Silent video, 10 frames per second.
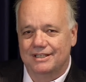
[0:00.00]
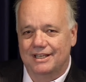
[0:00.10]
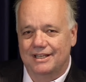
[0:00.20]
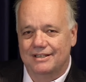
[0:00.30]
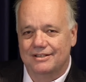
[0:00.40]

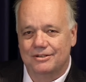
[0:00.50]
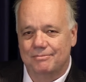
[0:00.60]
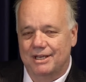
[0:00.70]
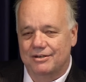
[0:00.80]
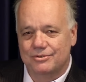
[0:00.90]
and no
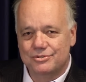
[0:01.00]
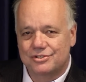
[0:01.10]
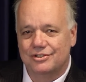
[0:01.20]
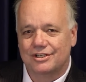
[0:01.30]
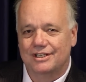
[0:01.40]
matter who's
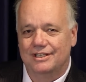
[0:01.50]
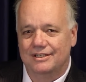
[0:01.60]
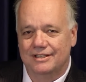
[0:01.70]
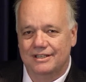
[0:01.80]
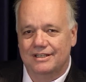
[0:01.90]

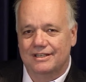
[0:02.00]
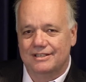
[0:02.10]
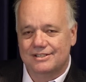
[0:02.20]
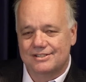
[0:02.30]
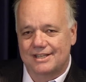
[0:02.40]
cooking,
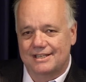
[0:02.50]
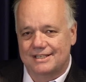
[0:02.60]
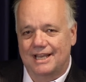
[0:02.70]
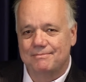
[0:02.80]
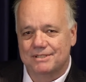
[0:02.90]
just that
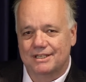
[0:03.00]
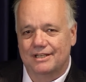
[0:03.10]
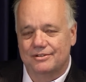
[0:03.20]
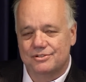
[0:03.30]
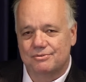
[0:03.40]
time
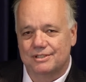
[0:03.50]
together is